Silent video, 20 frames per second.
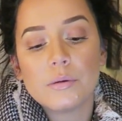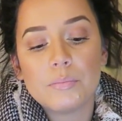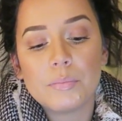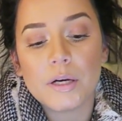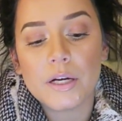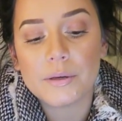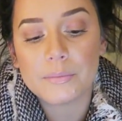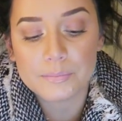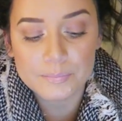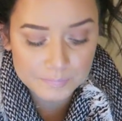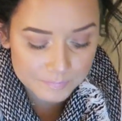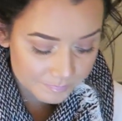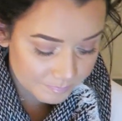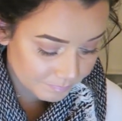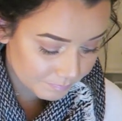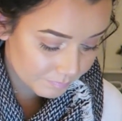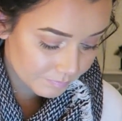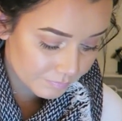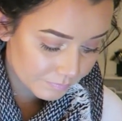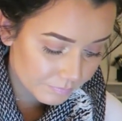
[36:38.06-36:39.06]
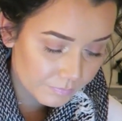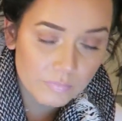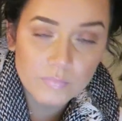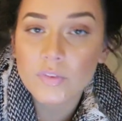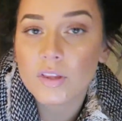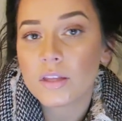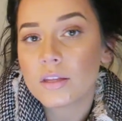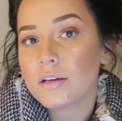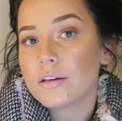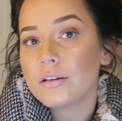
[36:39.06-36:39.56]
But
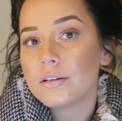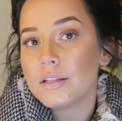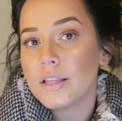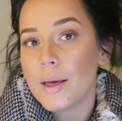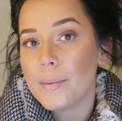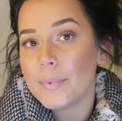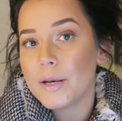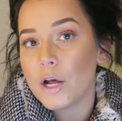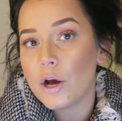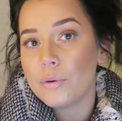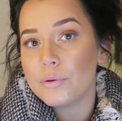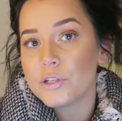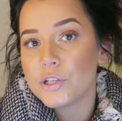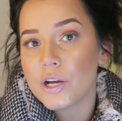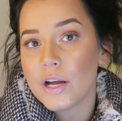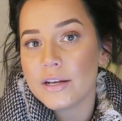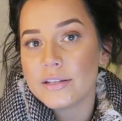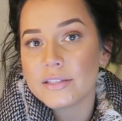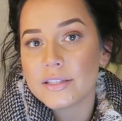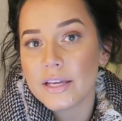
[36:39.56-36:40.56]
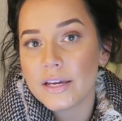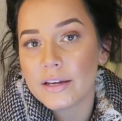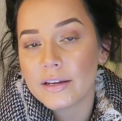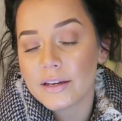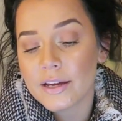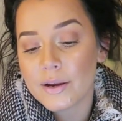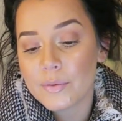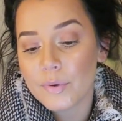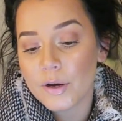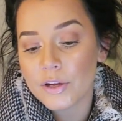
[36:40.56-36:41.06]
let me know what you guys
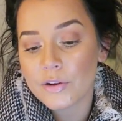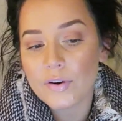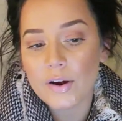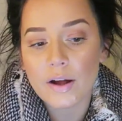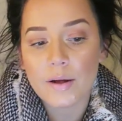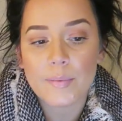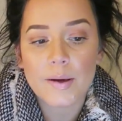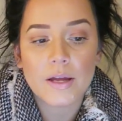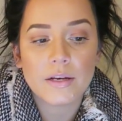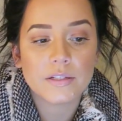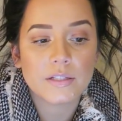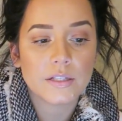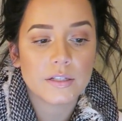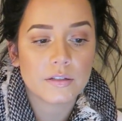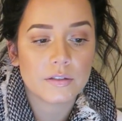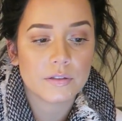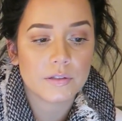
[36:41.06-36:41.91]
think and what you recommend.